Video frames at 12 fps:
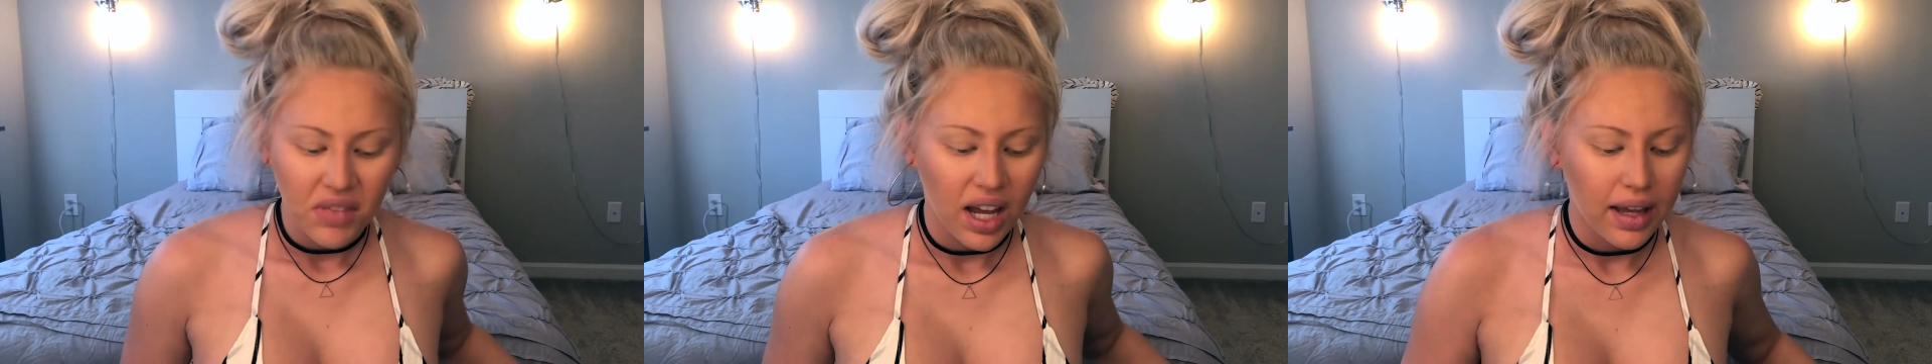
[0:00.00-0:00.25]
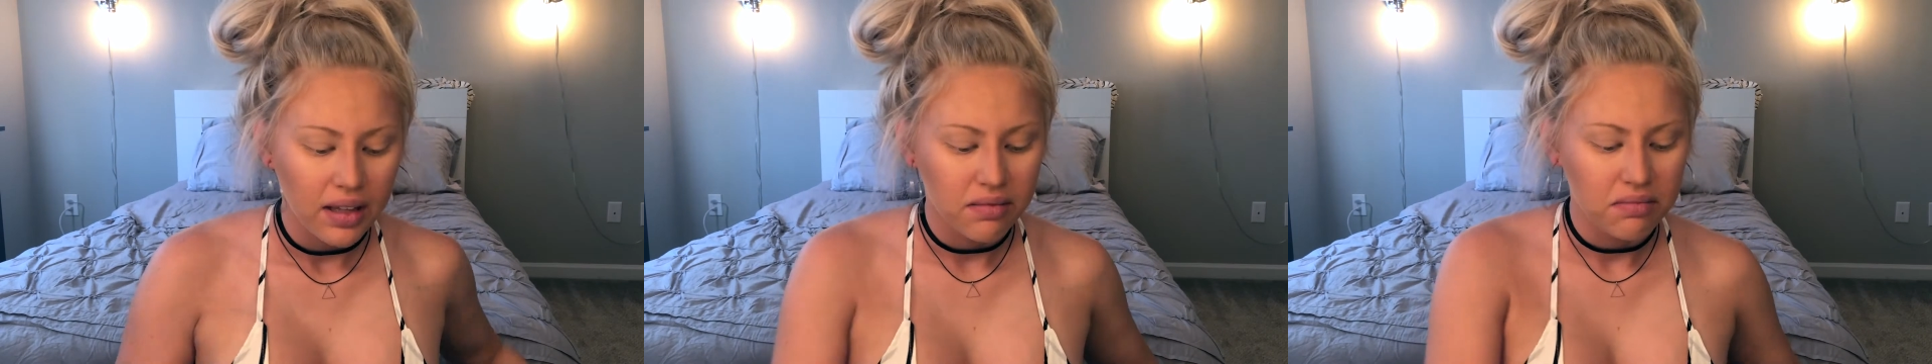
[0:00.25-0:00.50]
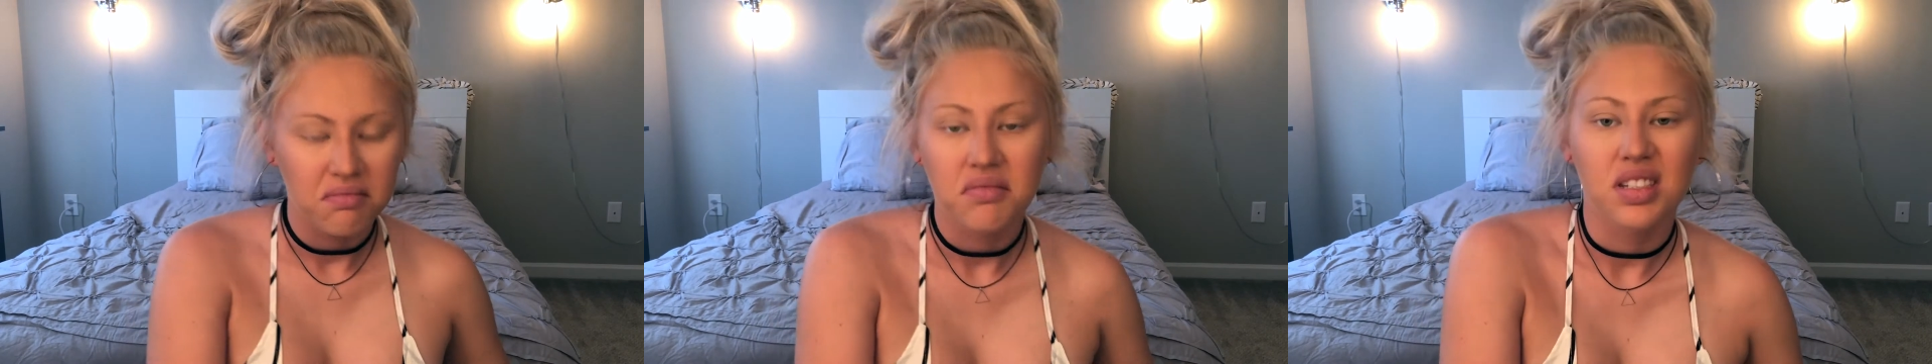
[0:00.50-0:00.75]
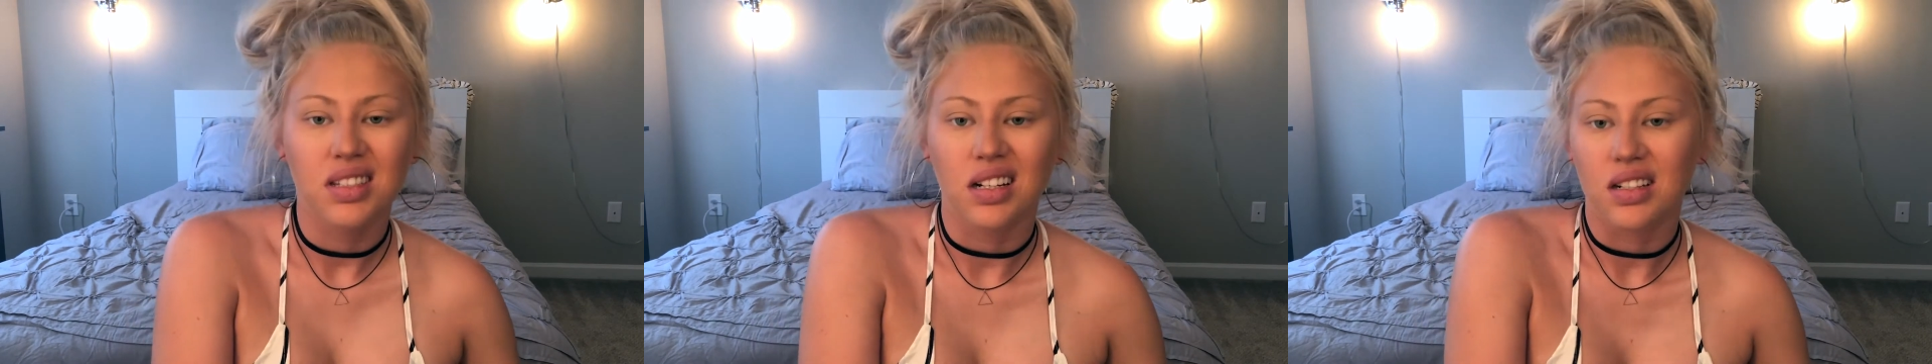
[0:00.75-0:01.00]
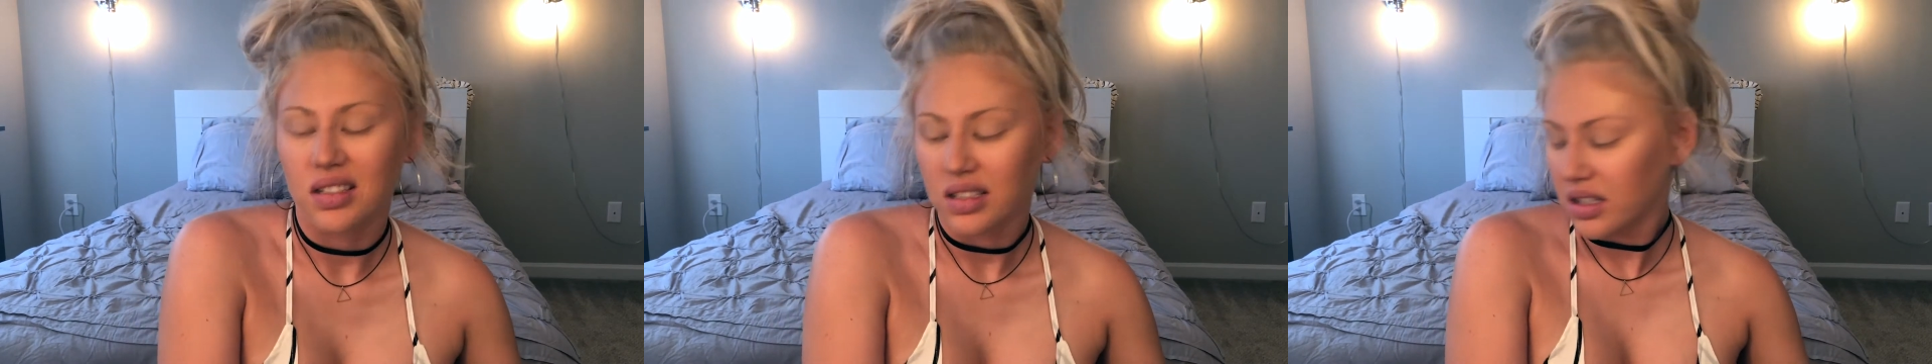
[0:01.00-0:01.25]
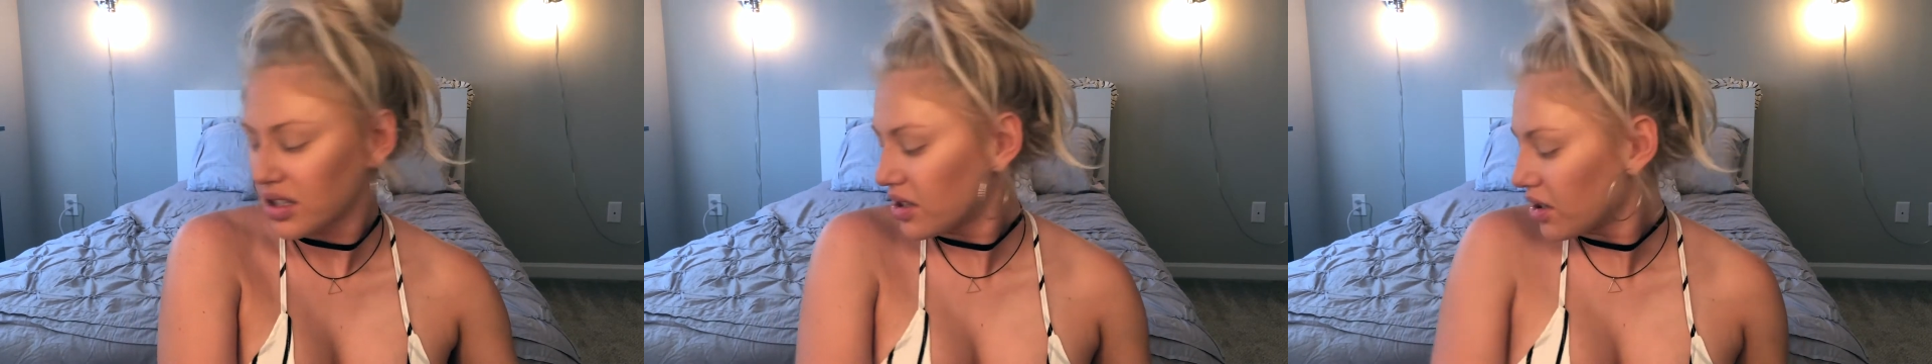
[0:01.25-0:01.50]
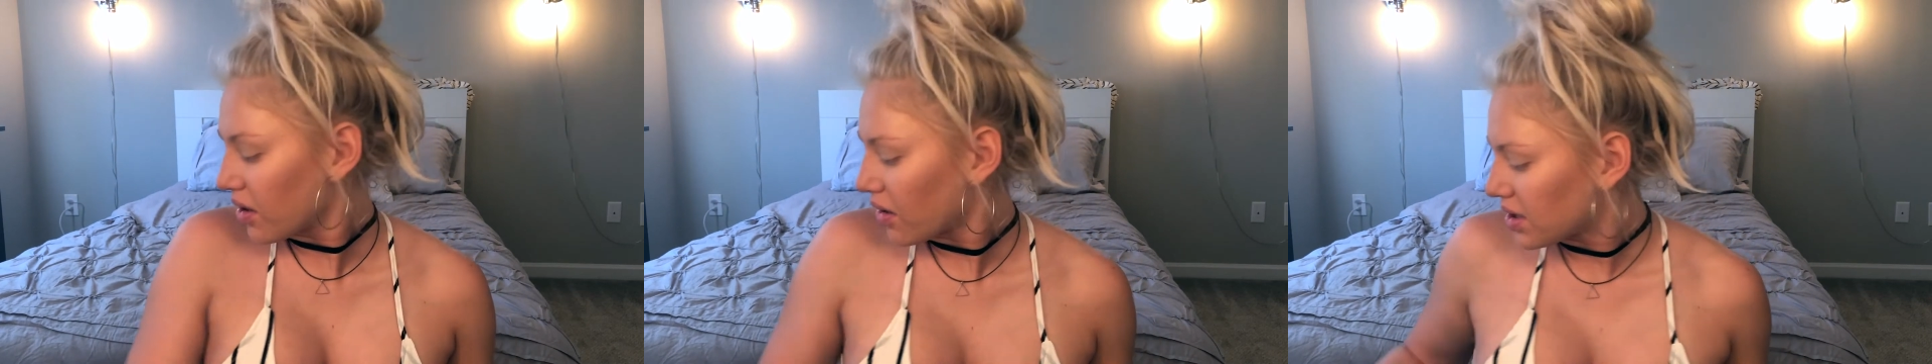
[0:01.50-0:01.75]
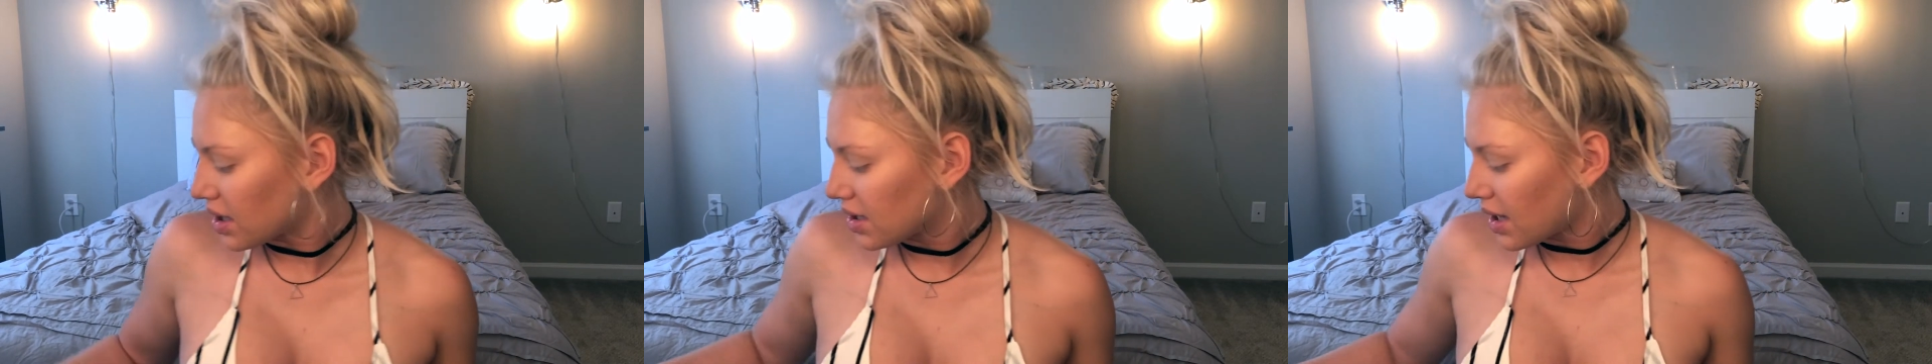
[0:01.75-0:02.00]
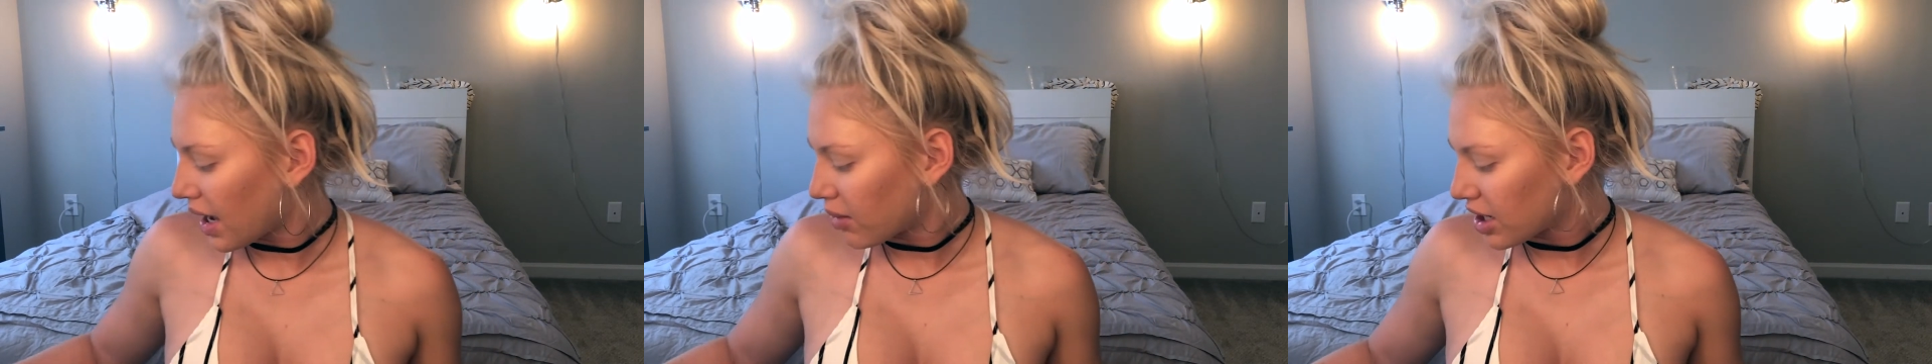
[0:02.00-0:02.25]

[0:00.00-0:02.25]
I seriously just do those the same